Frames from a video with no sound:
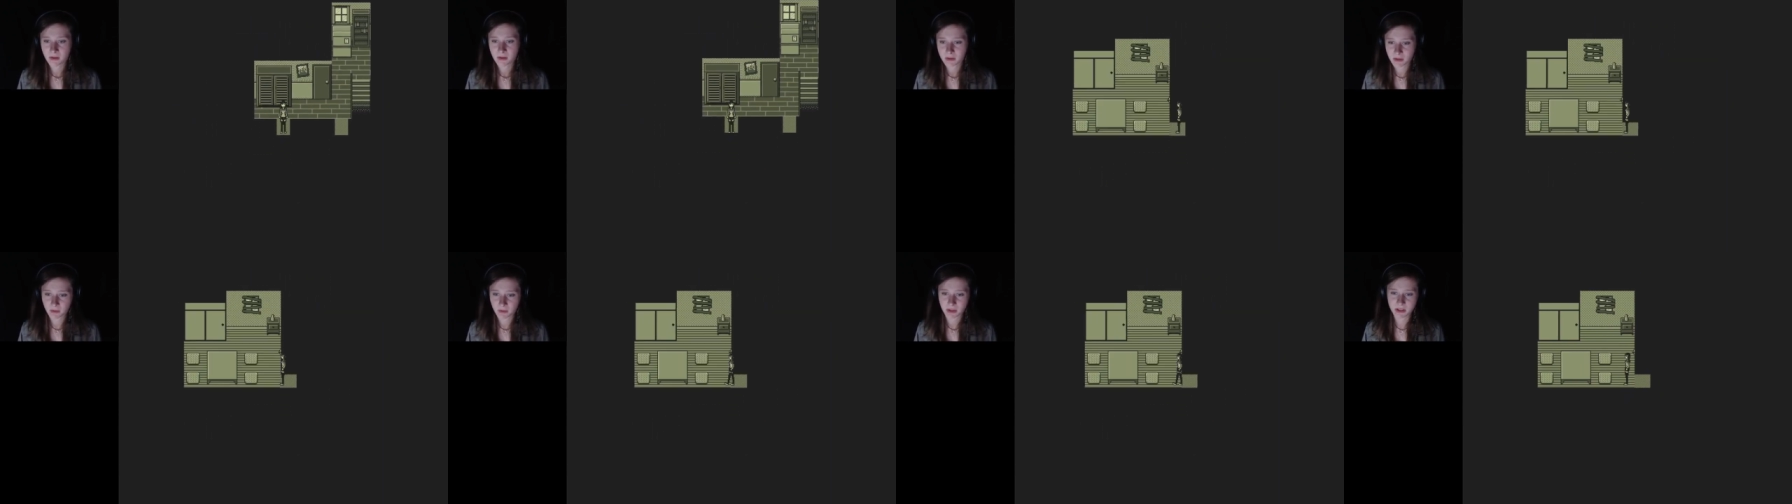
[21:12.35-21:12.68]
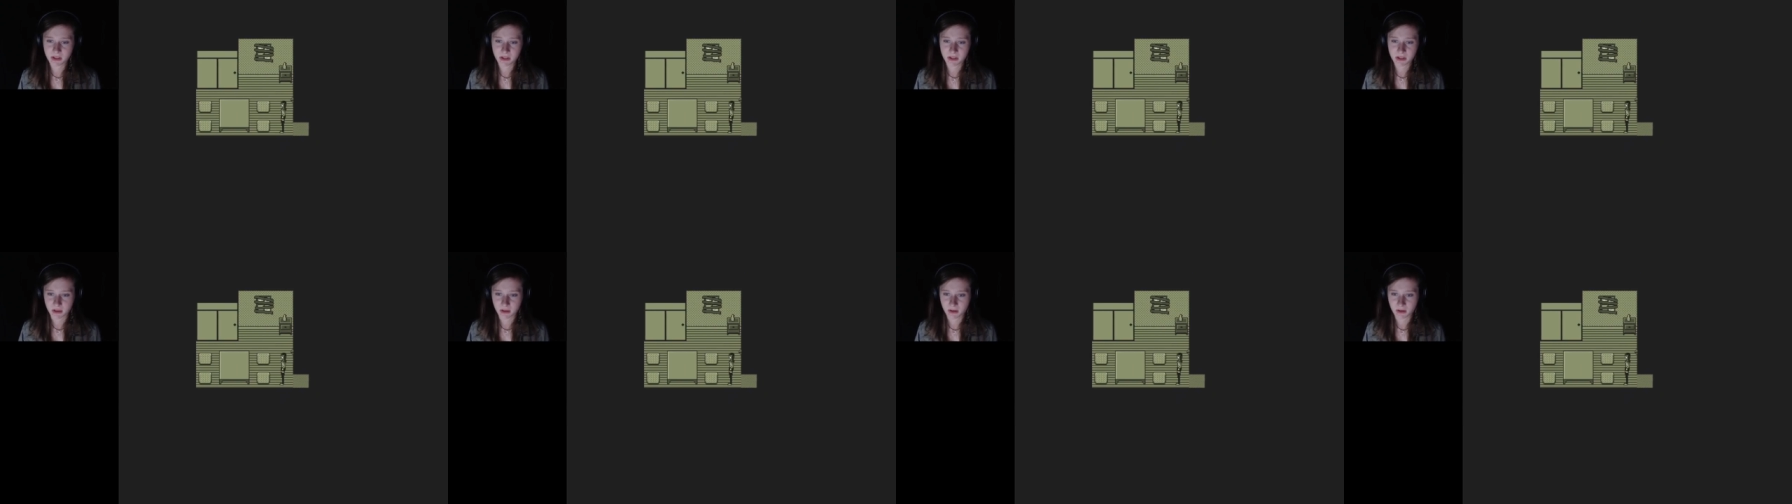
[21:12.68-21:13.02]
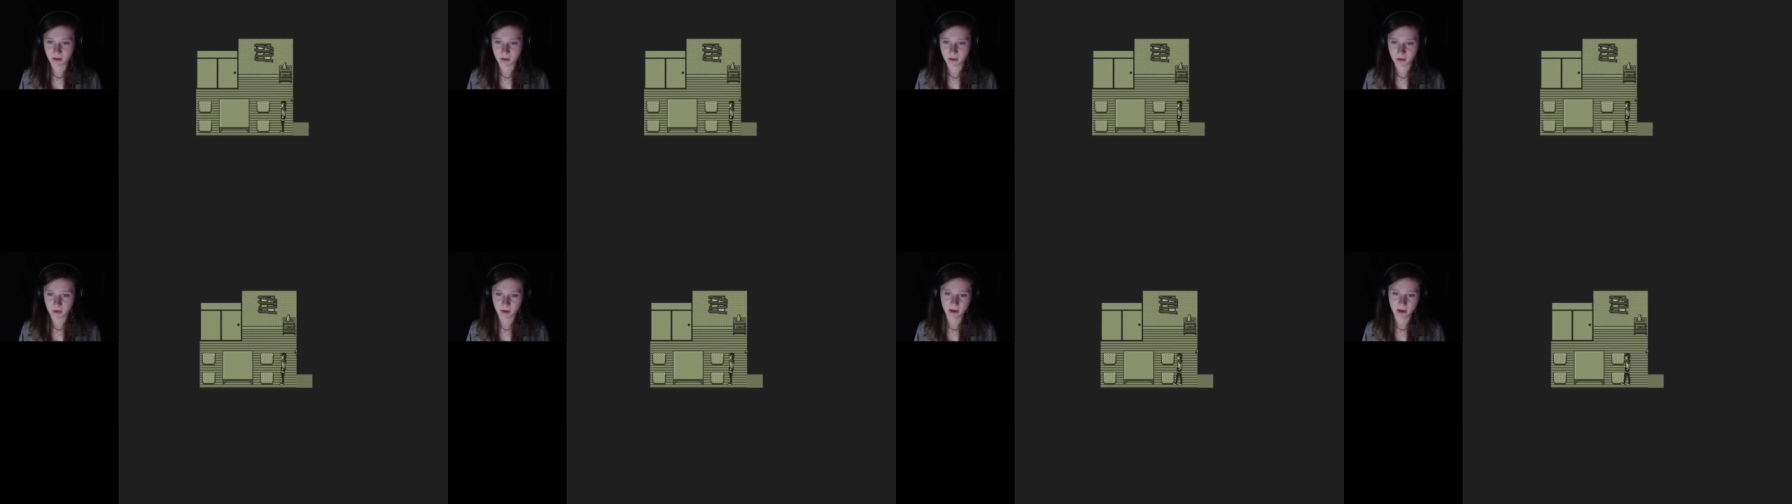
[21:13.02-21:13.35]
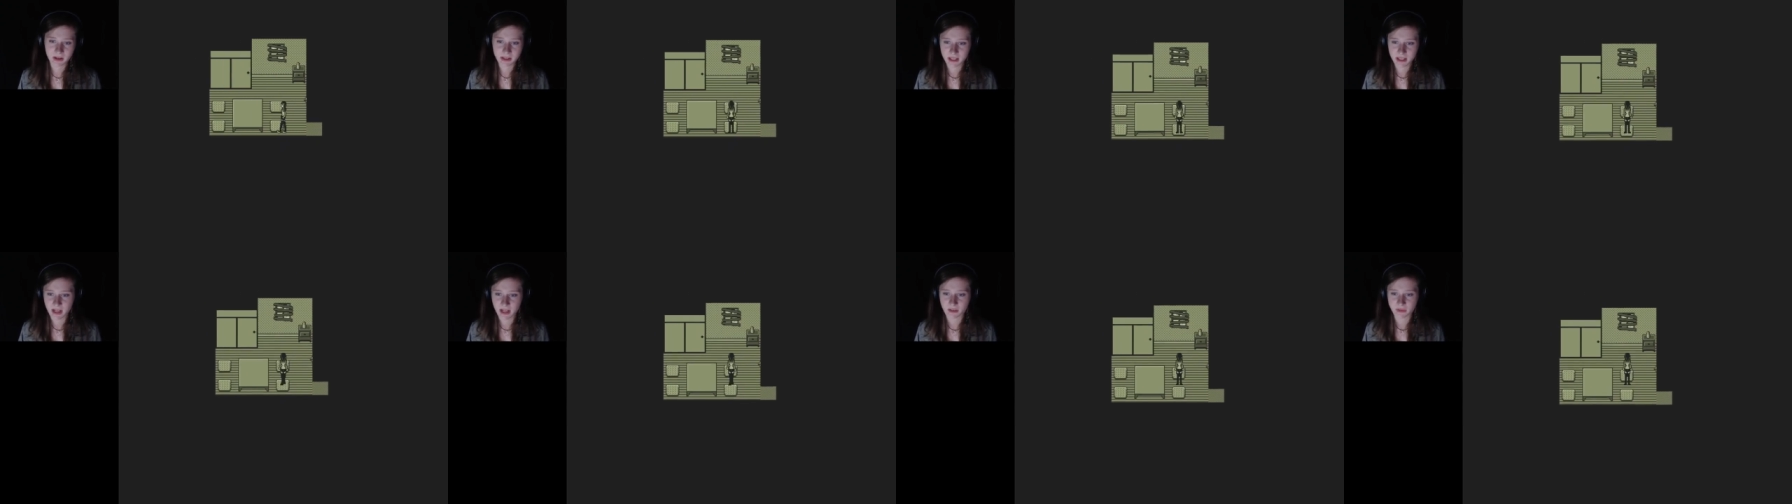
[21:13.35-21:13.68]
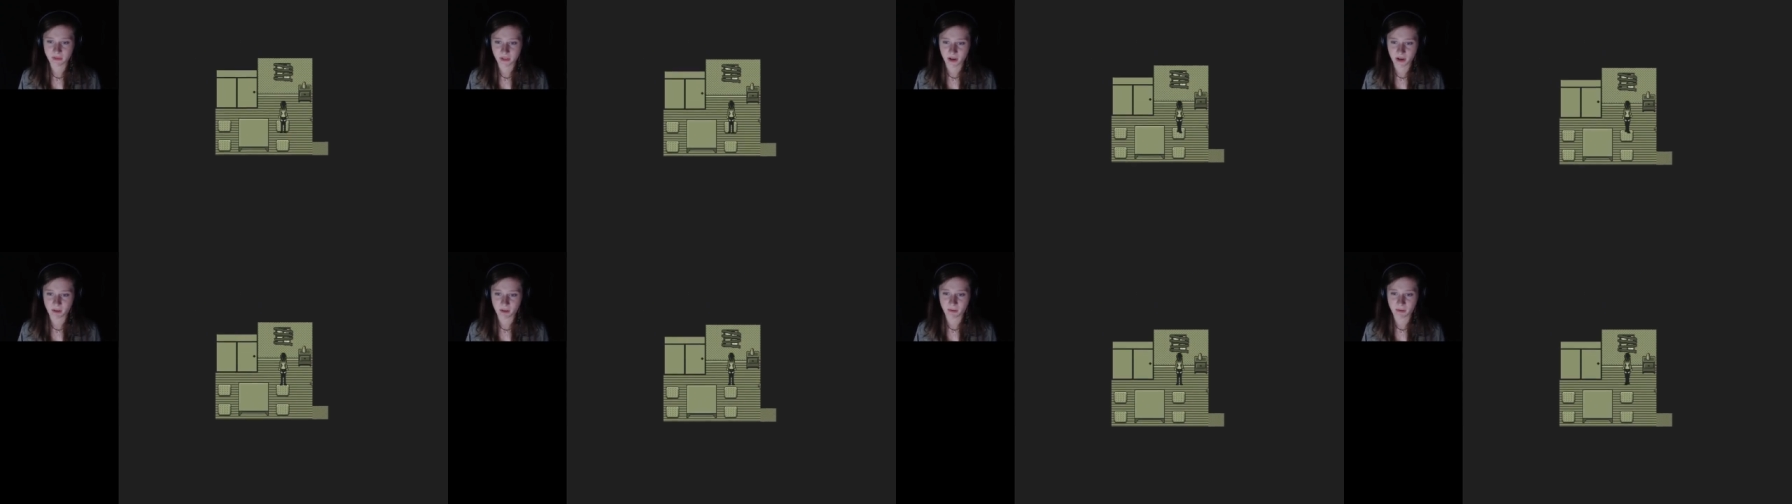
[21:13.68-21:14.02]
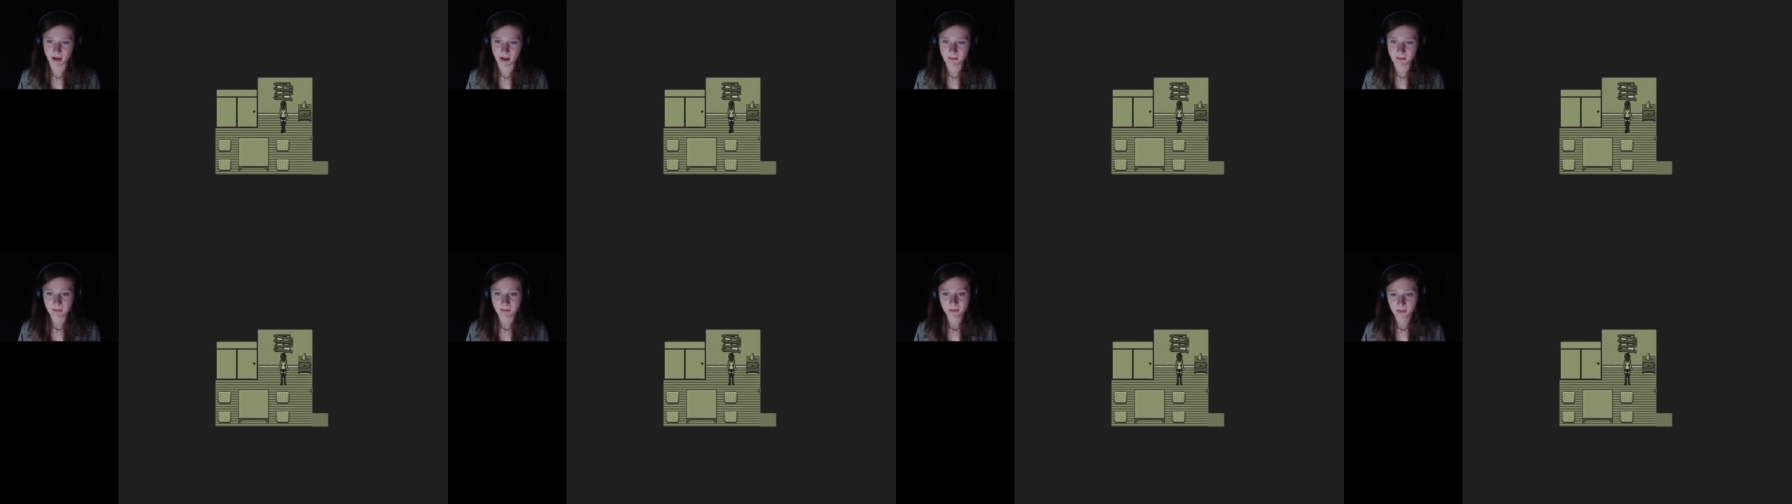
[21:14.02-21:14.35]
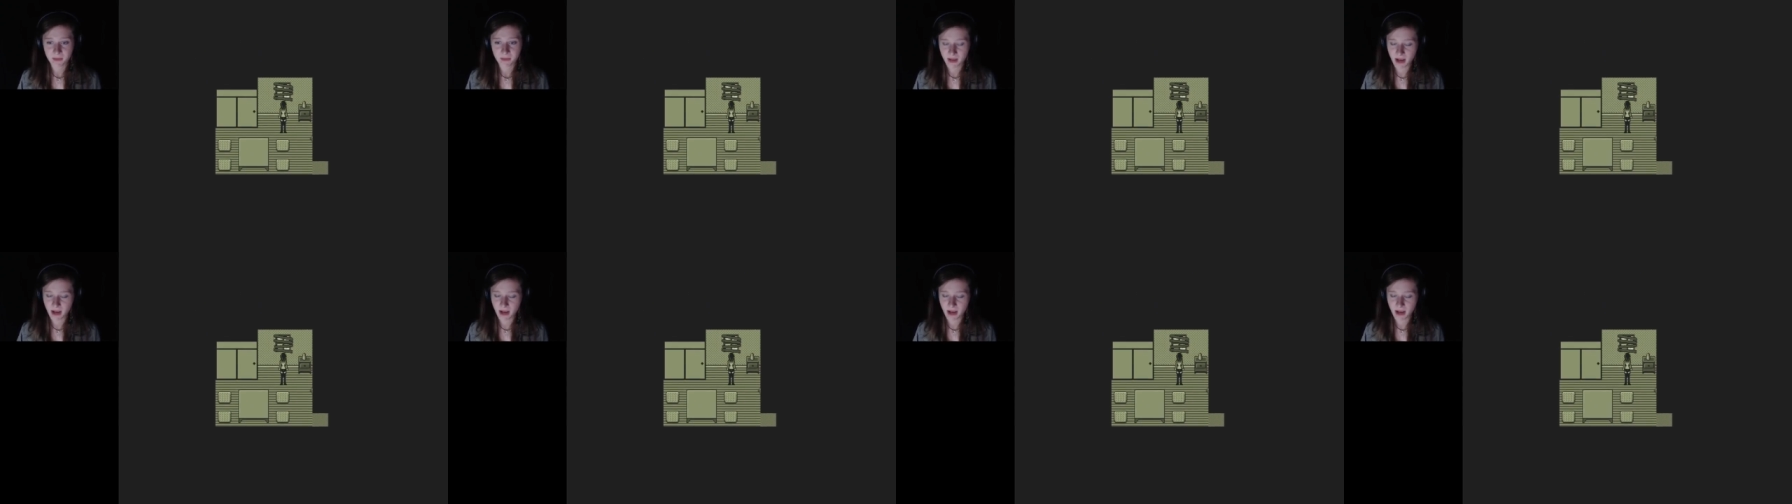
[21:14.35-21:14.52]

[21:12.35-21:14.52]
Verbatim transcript: So we're just gonna go do it ourselves, aren't we?